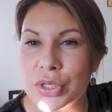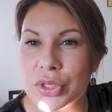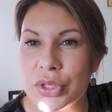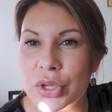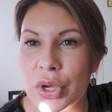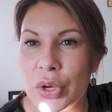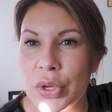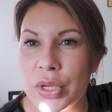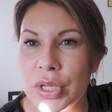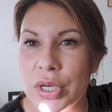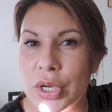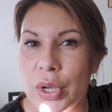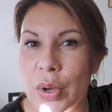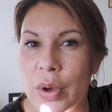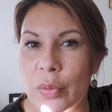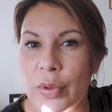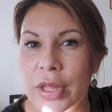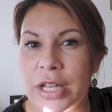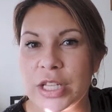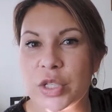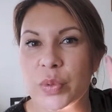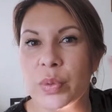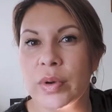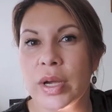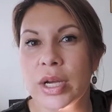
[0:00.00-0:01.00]
So, you know,
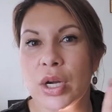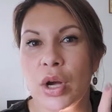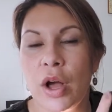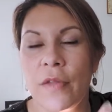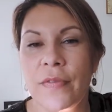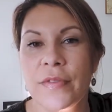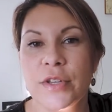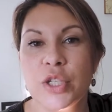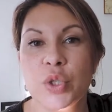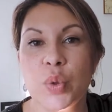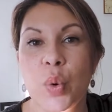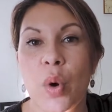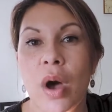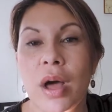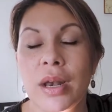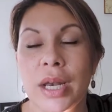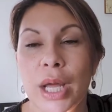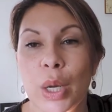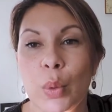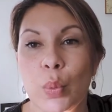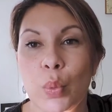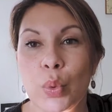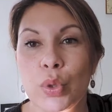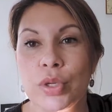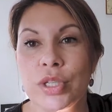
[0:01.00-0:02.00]
that's where I got the
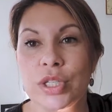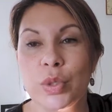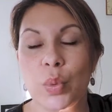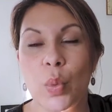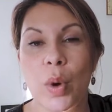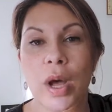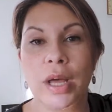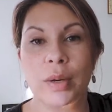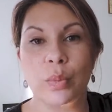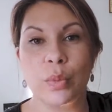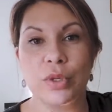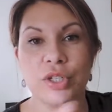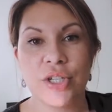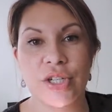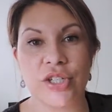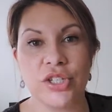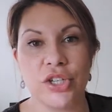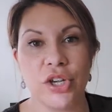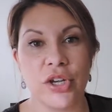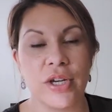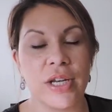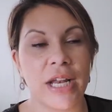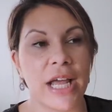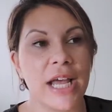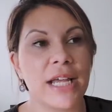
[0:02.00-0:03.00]
Twilight Woods one, which I
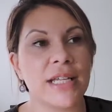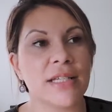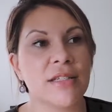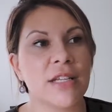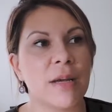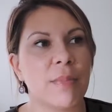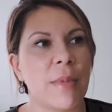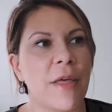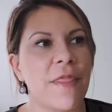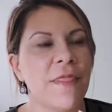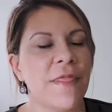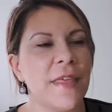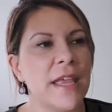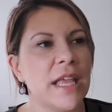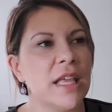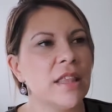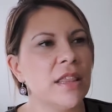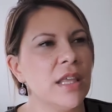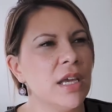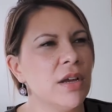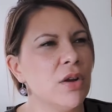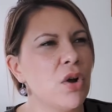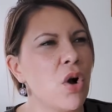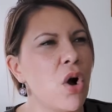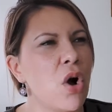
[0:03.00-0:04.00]
showed last time. I
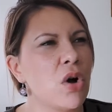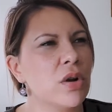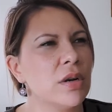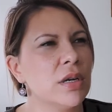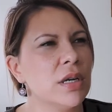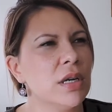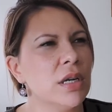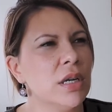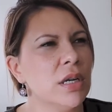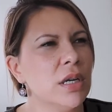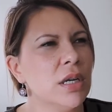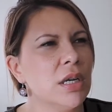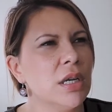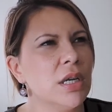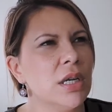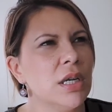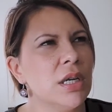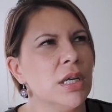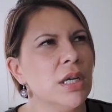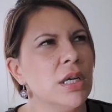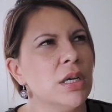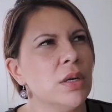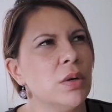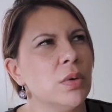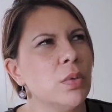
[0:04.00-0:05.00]
think they're gone,
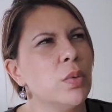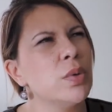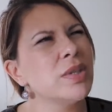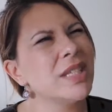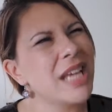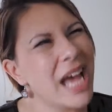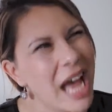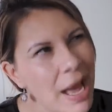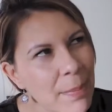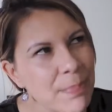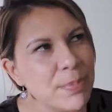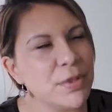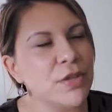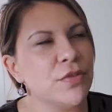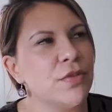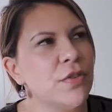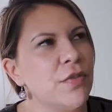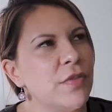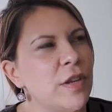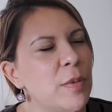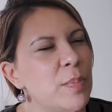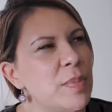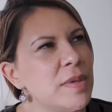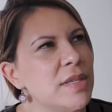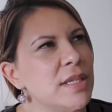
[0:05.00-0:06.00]
was up to
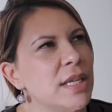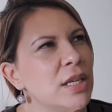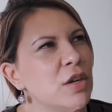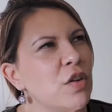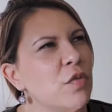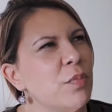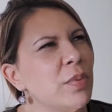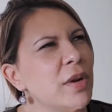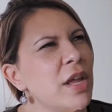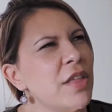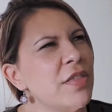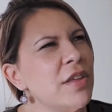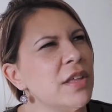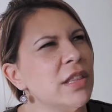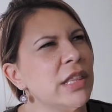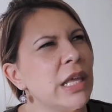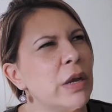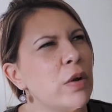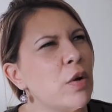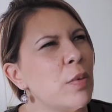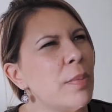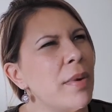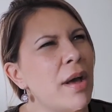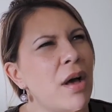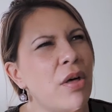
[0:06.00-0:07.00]
50% off, but I think
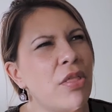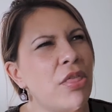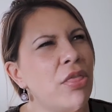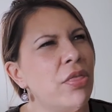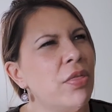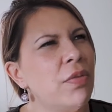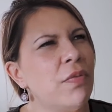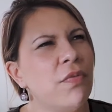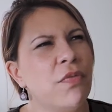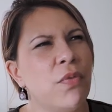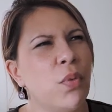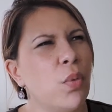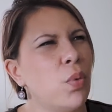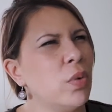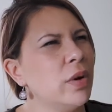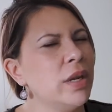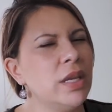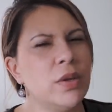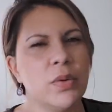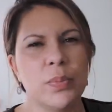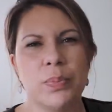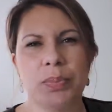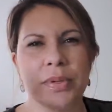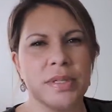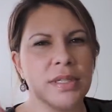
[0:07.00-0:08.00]
they're about
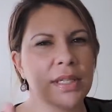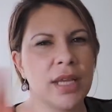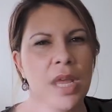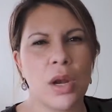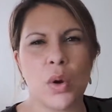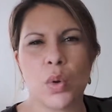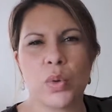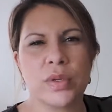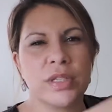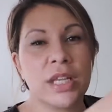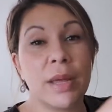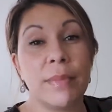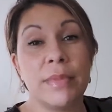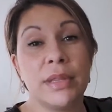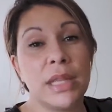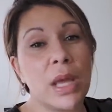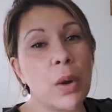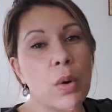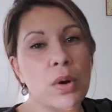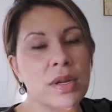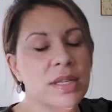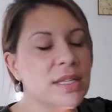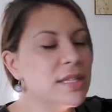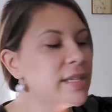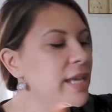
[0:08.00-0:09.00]
40% or something.
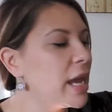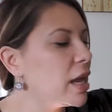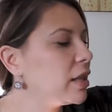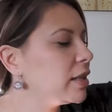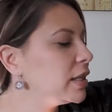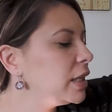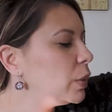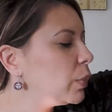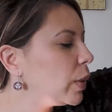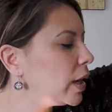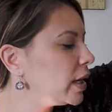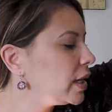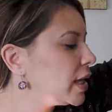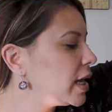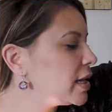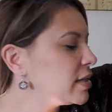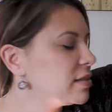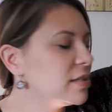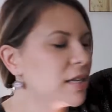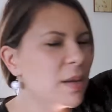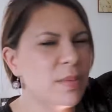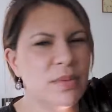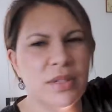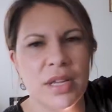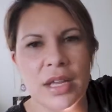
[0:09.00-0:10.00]
They were on sale anyway
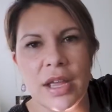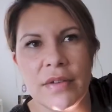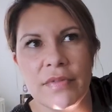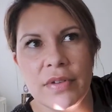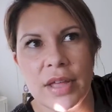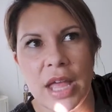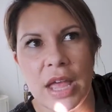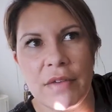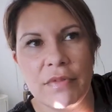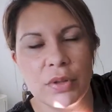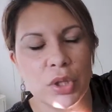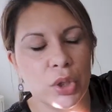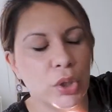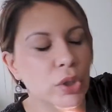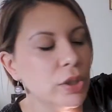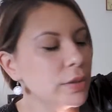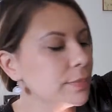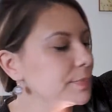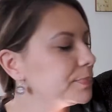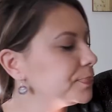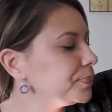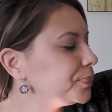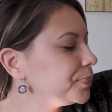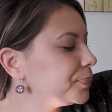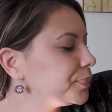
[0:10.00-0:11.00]
last time, so have a look.